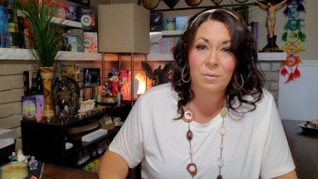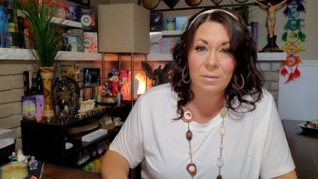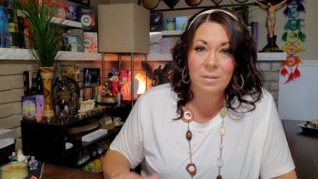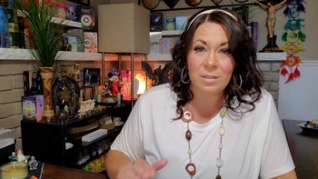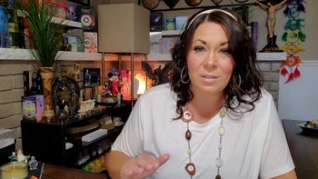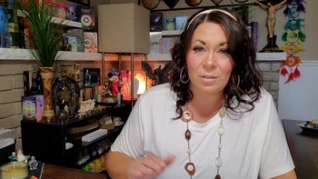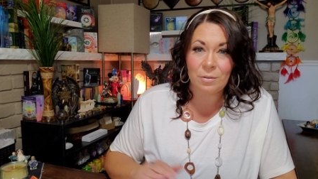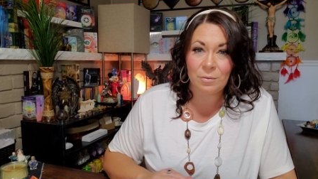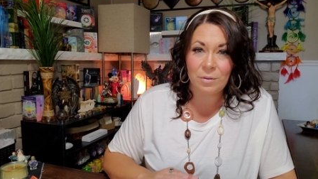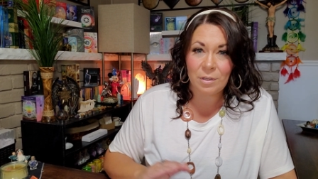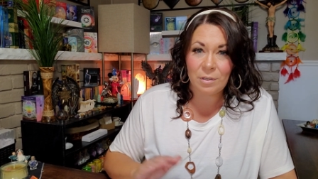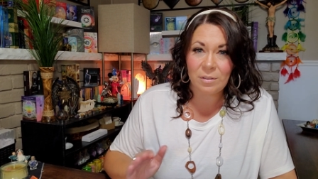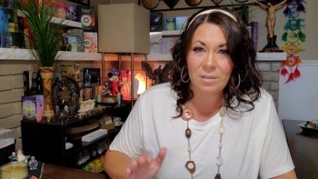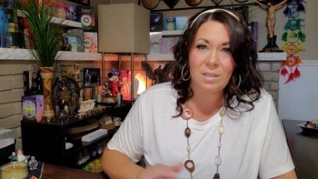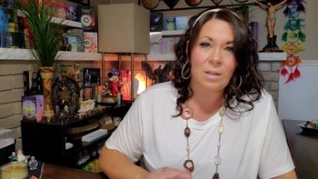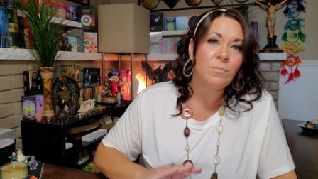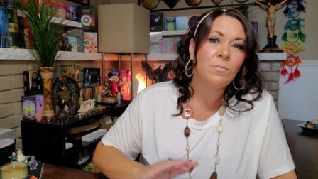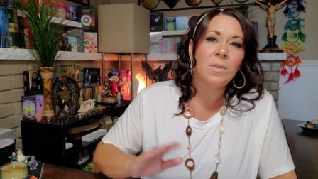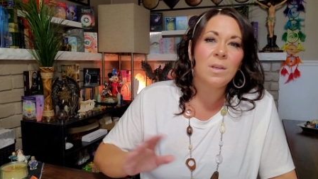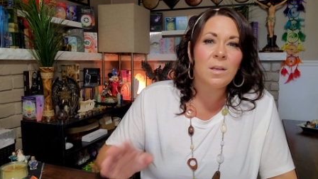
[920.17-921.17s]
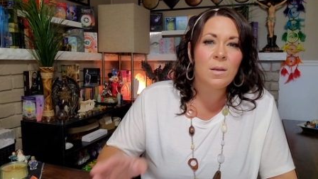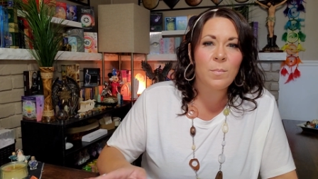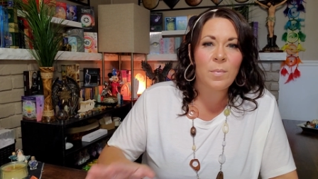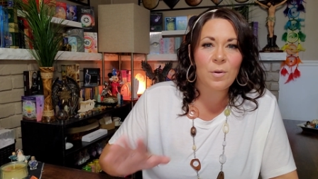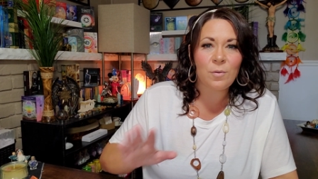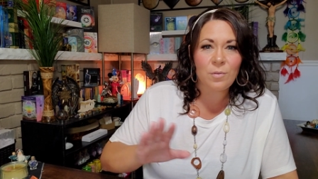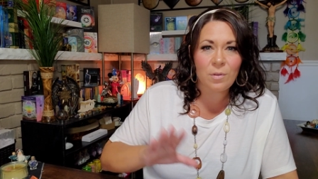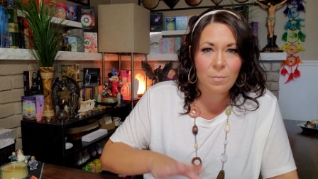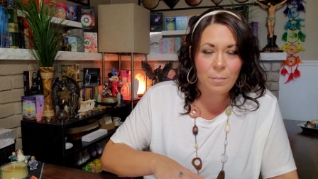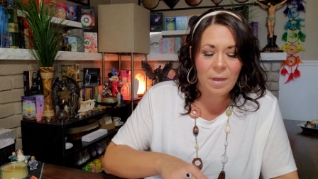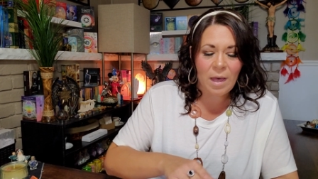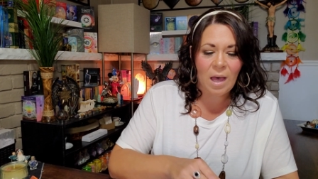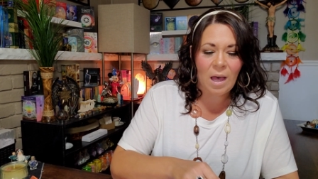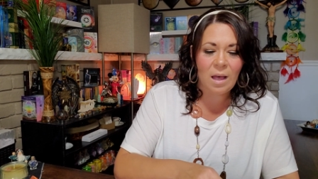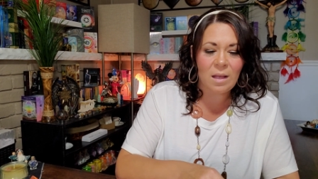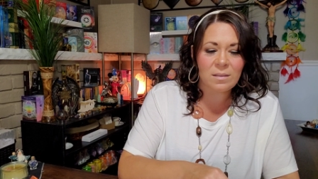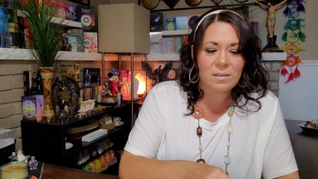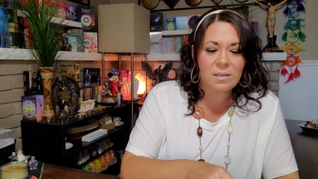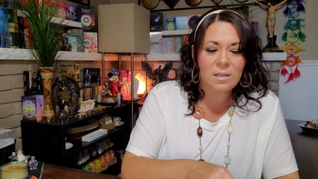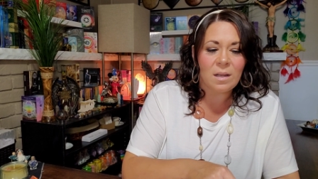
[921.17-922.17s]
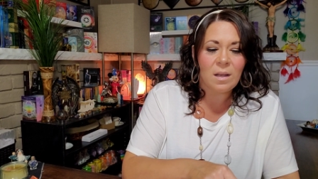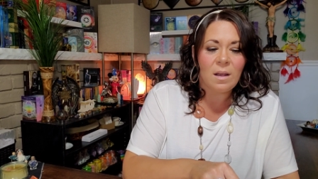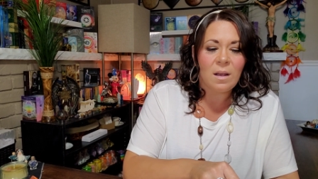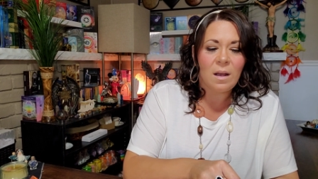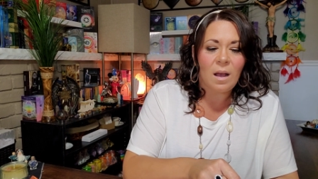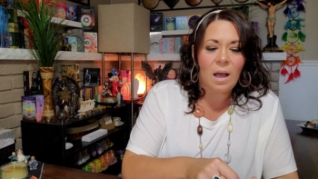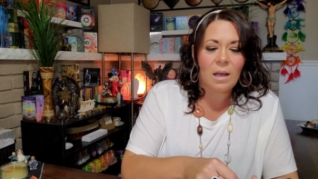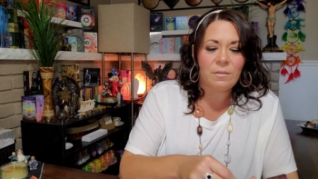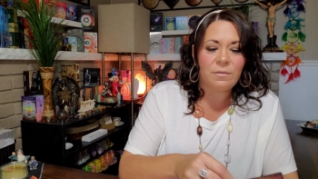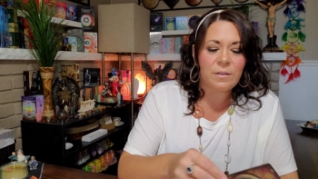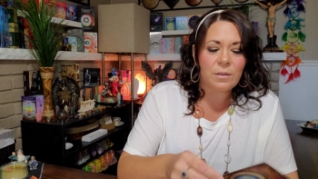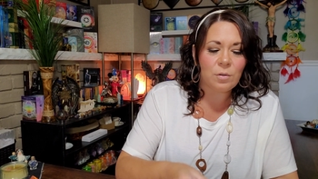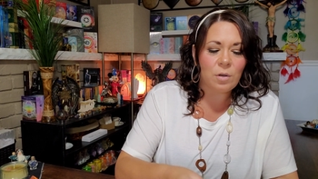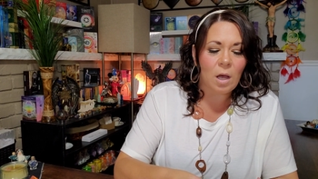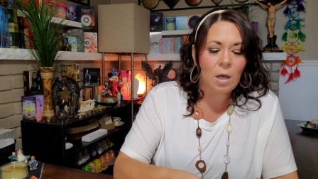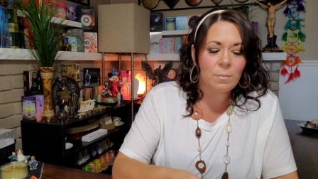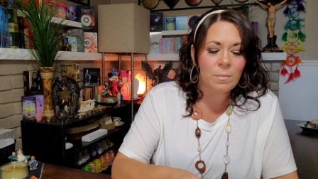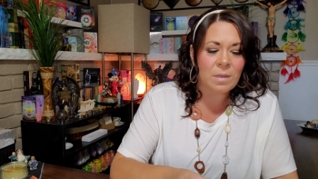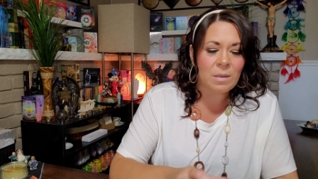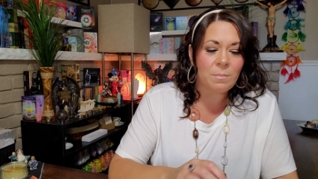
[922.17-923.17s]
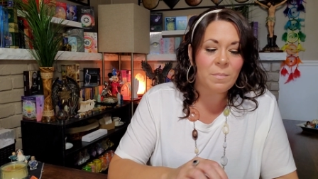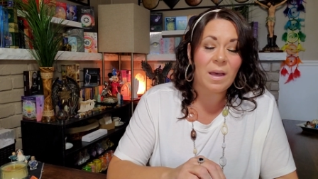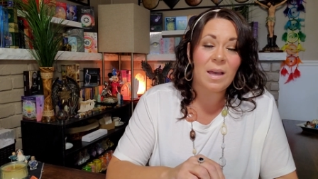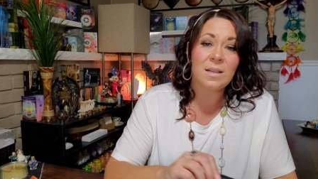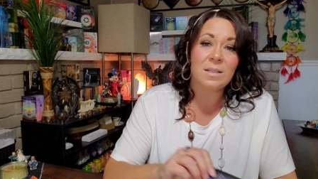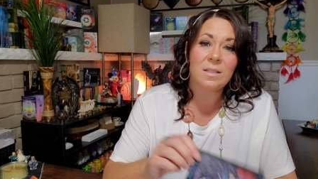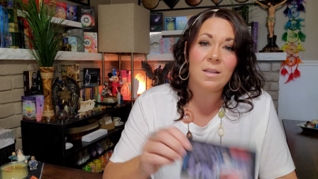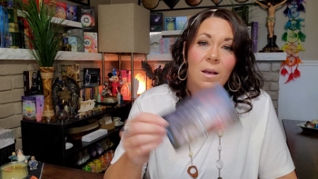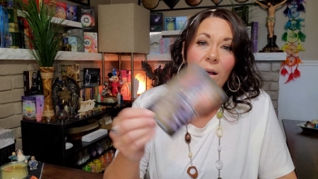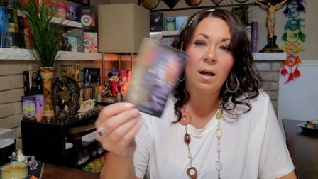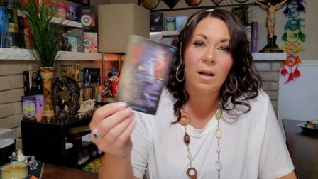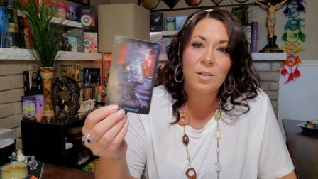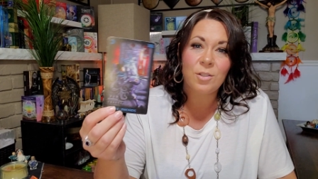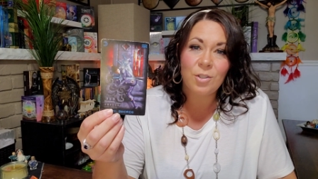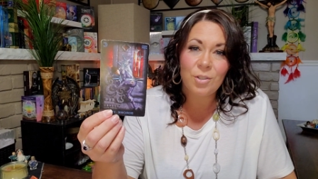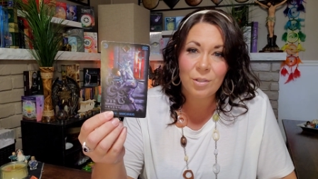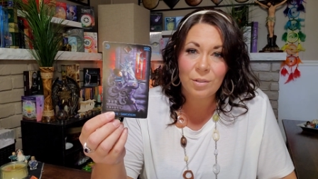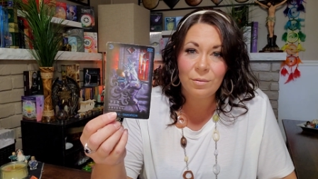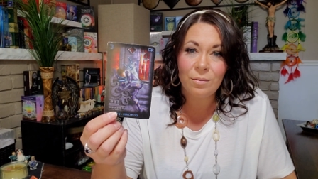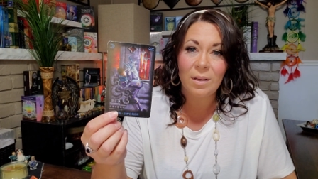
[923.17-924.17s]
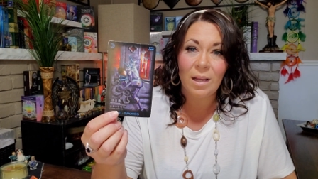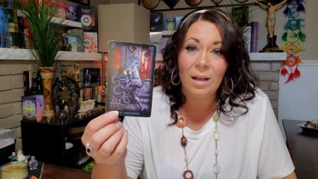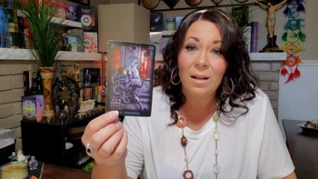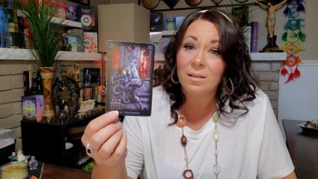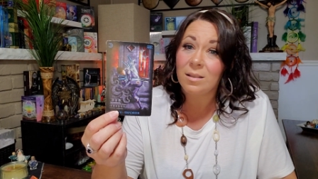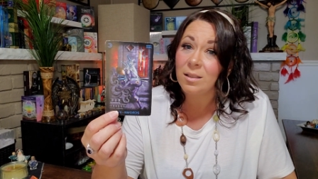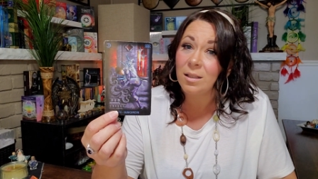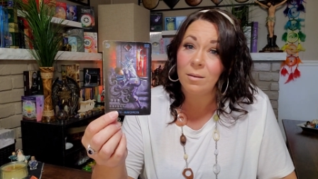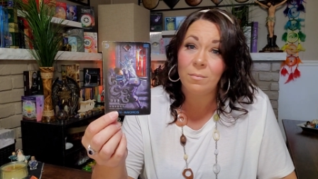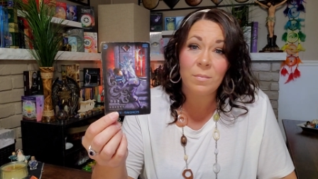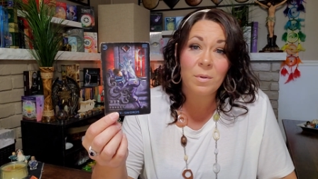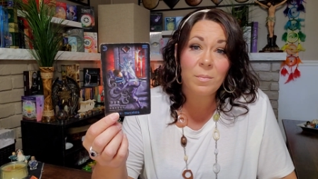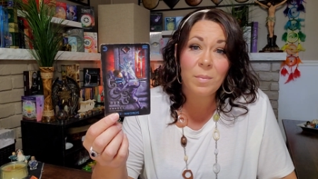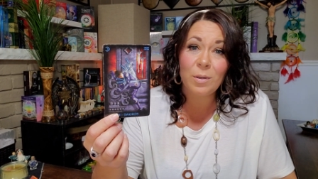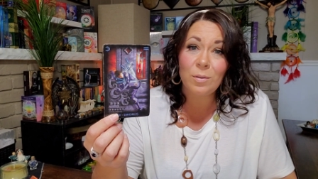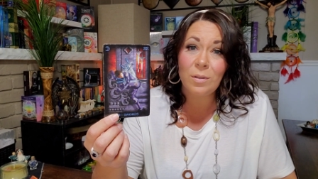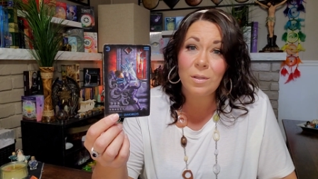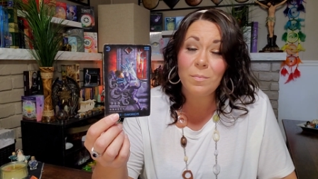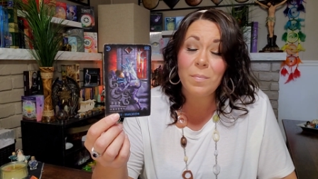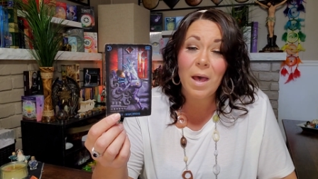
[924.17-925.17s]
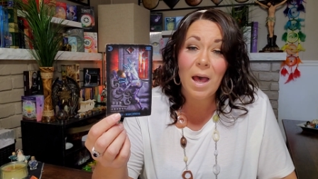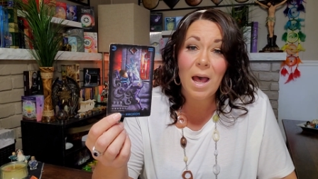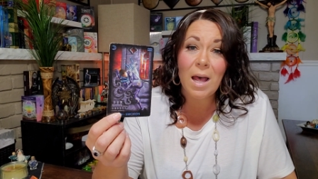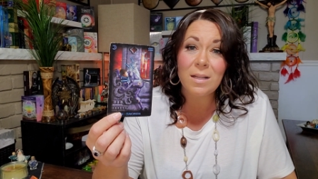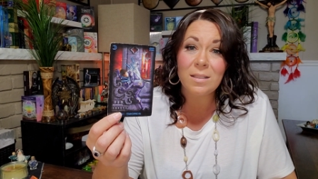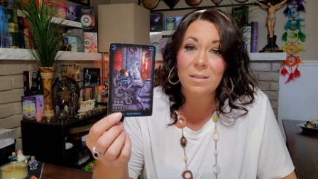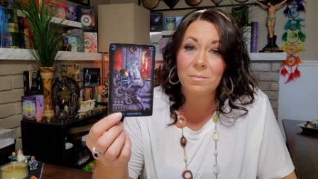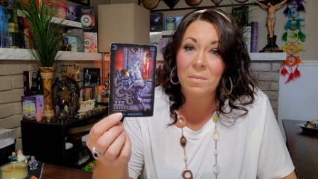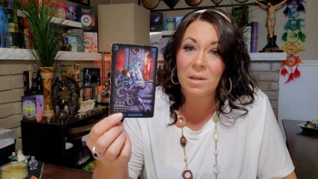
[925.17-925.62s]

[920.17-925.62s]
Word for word: And so there's something about the past I feel coming back to haunt you. Yeah, something about the past.